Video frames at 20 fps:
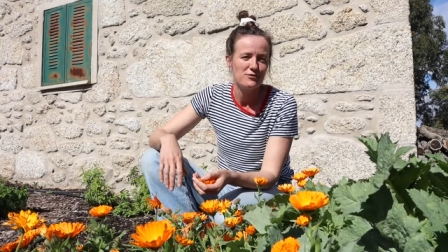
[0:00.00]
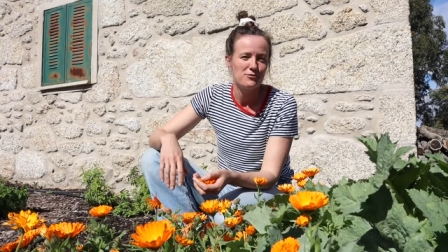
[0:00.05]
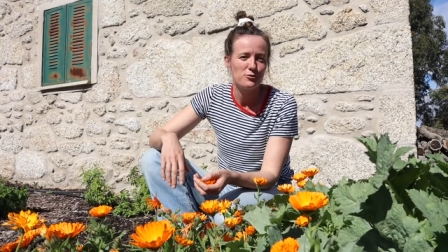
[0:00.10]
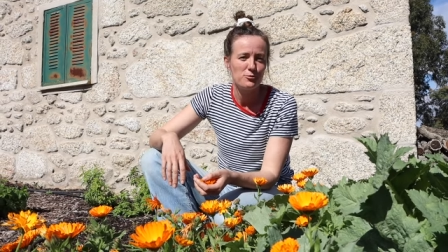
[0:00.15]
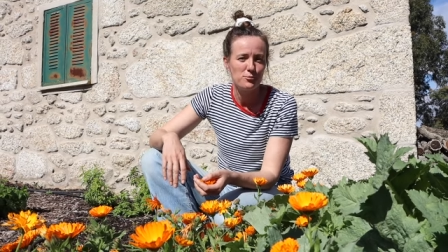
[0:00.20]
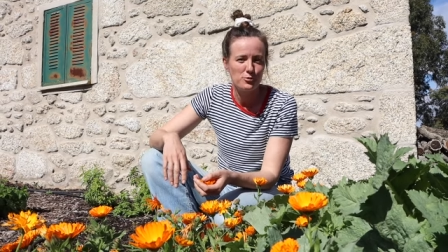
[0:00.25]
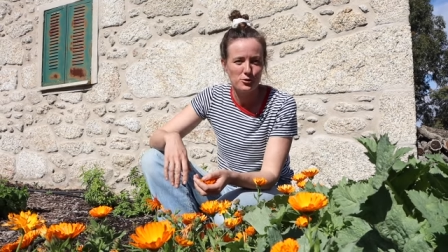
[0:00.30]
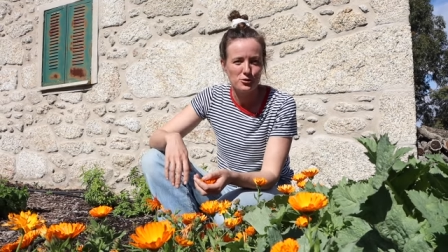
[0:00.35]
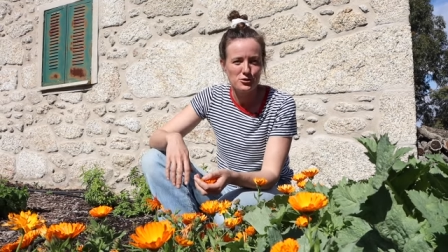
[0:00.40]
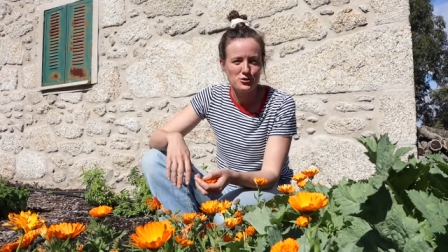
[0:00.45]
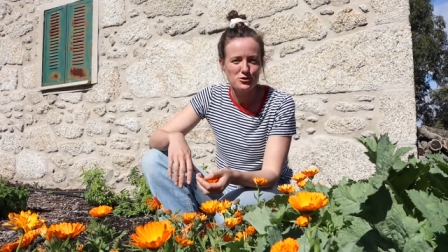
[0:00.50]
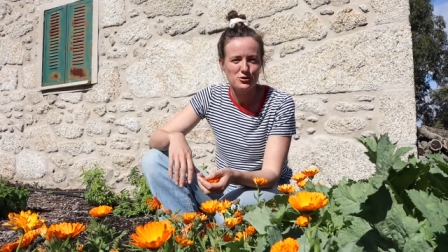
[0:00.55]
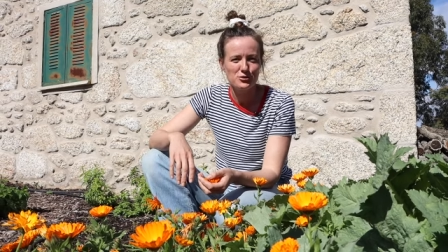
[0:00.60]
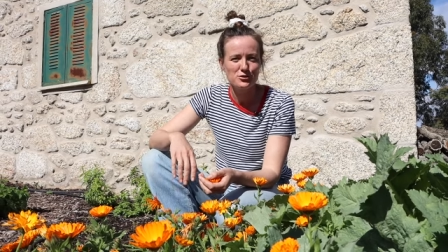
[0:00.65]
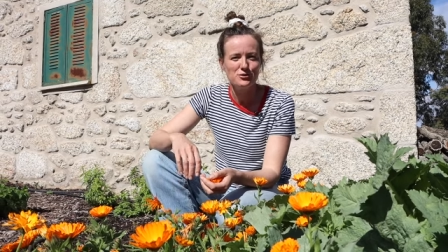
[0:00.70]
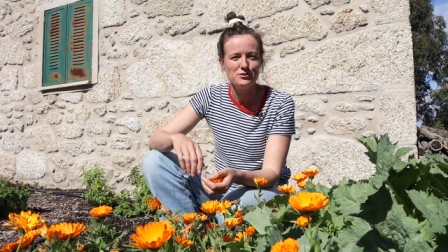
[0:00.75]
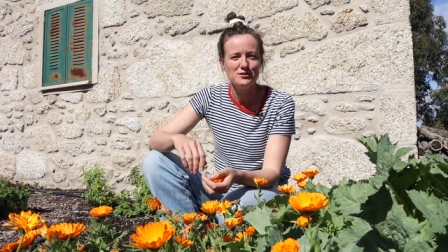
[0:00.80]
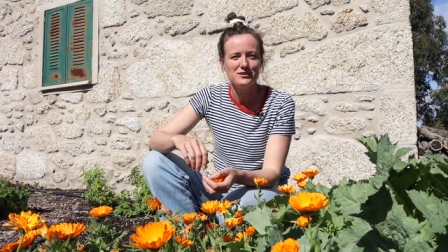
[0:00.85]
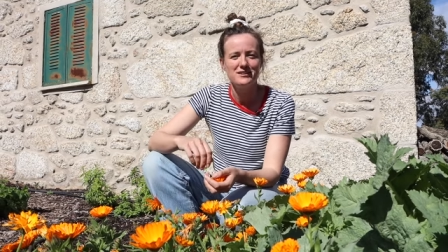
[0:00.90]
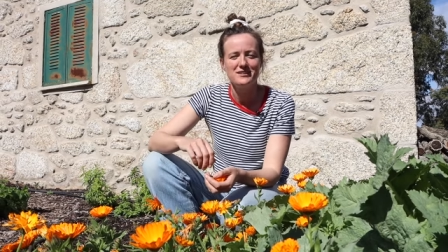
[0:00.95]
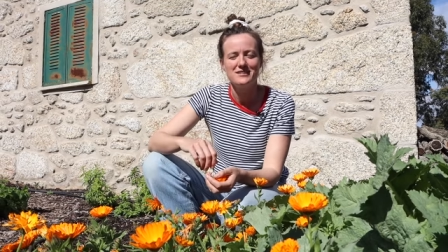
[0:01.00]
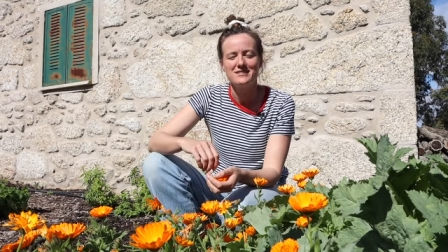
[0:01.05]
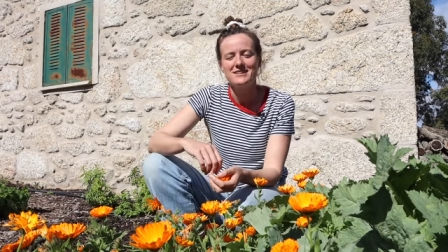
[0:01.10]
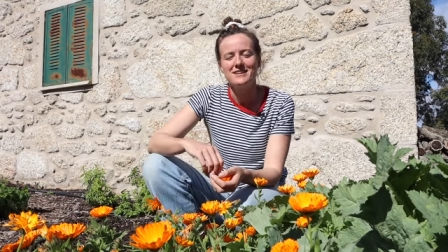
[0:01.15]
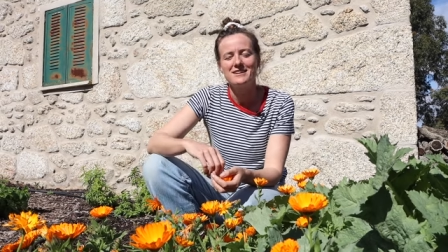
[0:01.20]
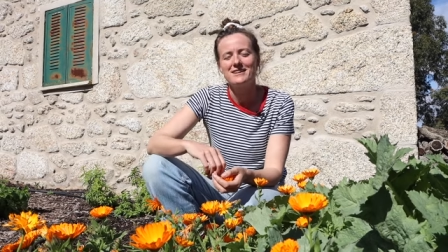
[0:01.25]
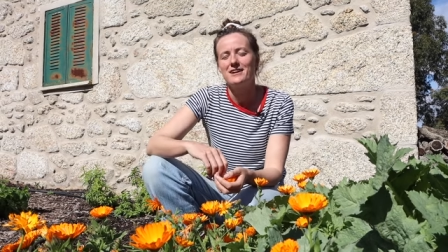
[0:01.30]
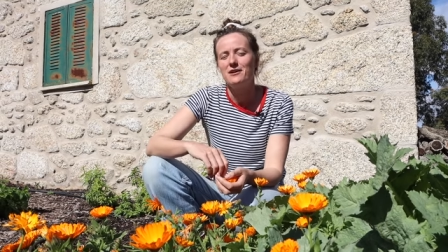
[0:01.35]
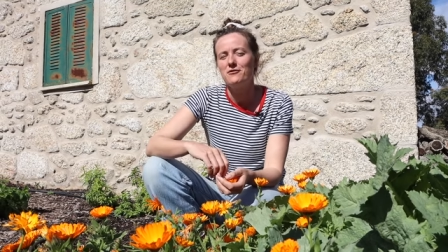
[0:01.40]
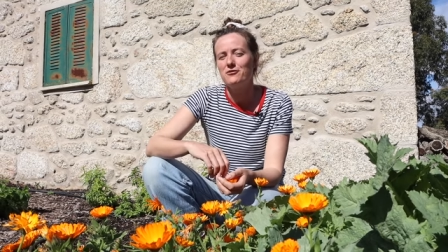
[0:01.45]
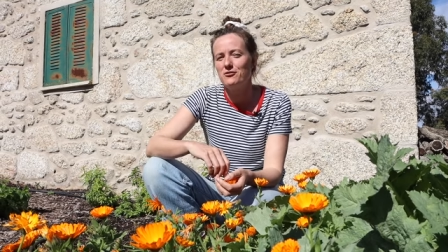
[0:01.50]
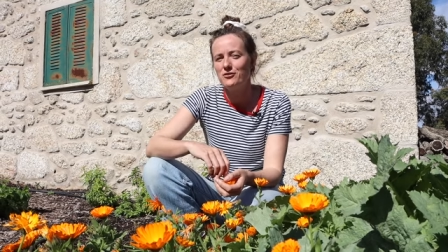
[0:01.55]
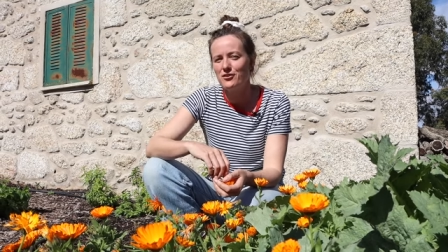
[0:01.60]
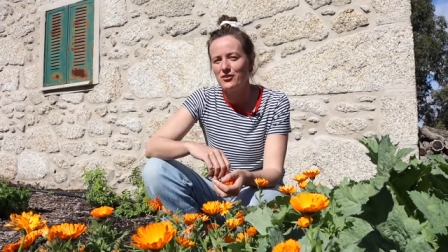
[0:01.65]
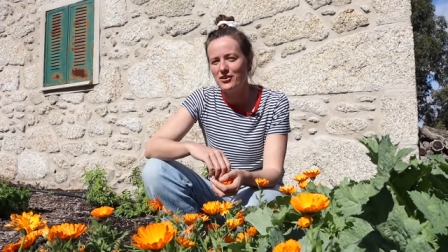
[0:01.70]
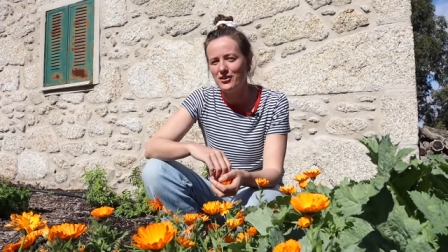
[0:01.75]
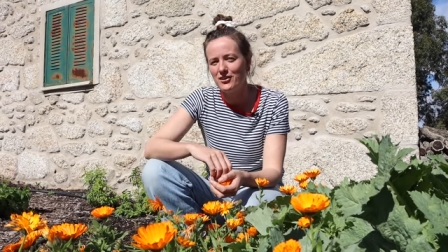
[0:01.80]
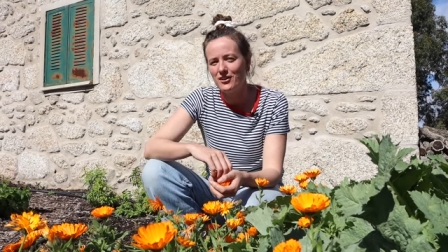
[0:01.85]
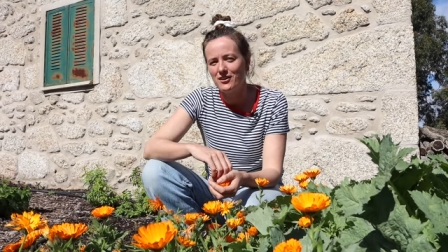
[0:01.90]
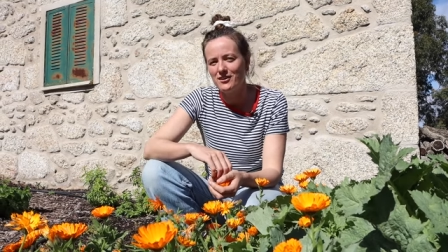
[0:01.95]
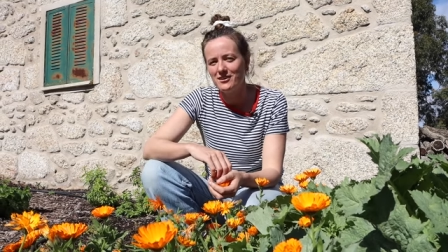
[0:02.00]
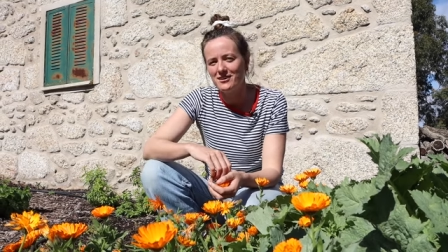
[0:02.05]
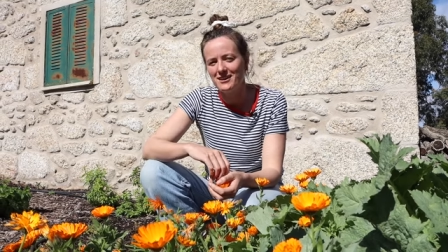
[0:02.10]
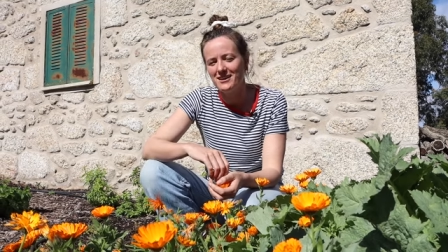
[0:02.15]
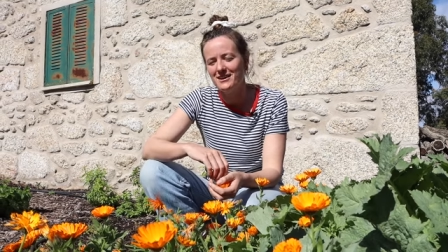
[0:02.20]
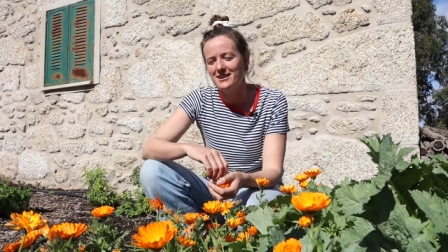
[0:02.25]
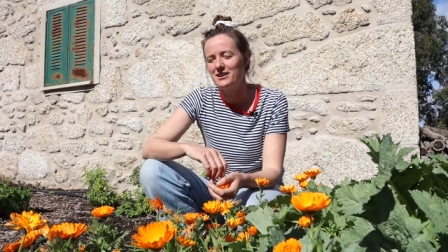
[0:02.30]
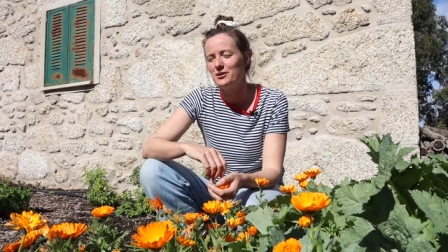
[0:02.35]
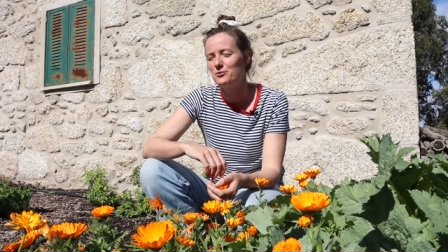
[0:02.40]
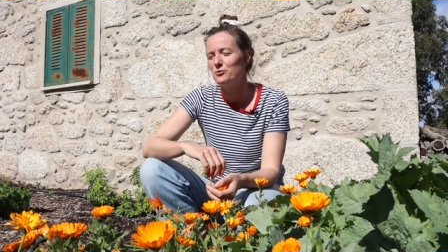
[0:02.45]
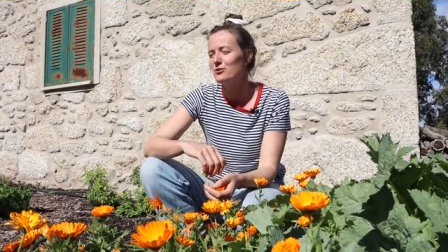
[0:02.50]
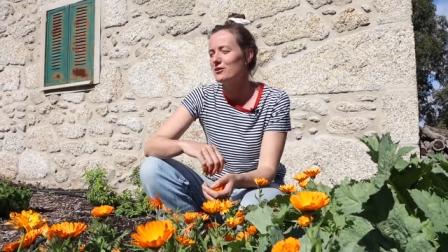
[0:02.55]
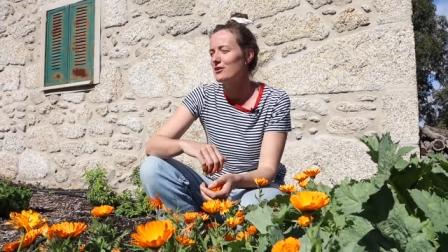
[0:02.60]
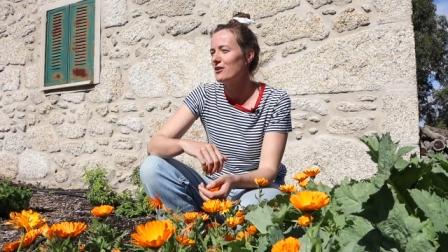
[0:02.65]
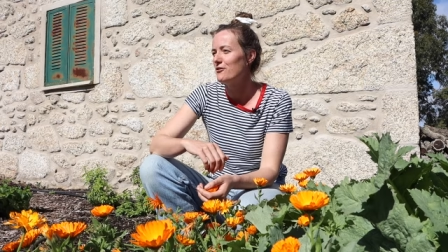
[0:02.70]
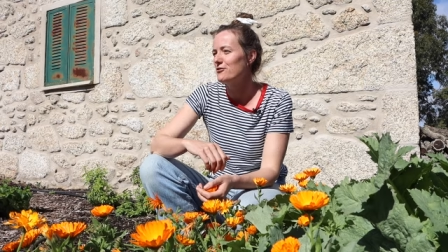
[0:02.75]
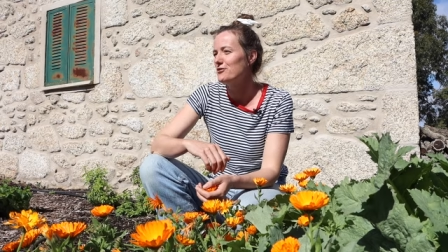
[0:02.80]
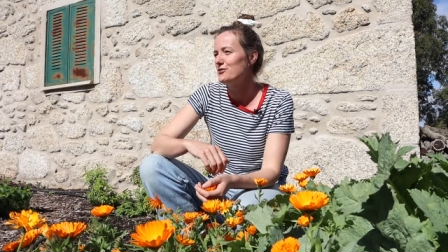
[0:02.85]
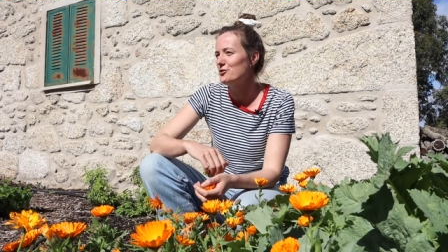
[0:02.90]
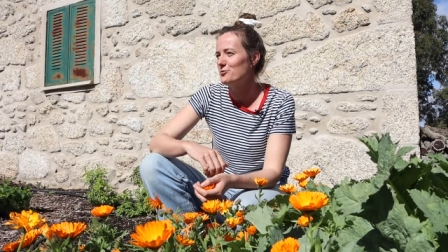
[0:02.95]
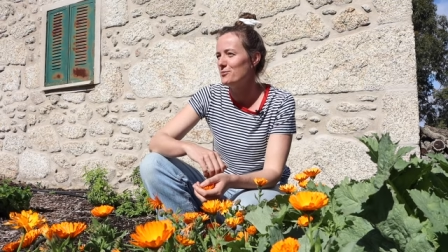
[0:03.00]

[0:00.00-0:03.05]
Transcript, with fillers: for Portugal because he had left very young and he would love to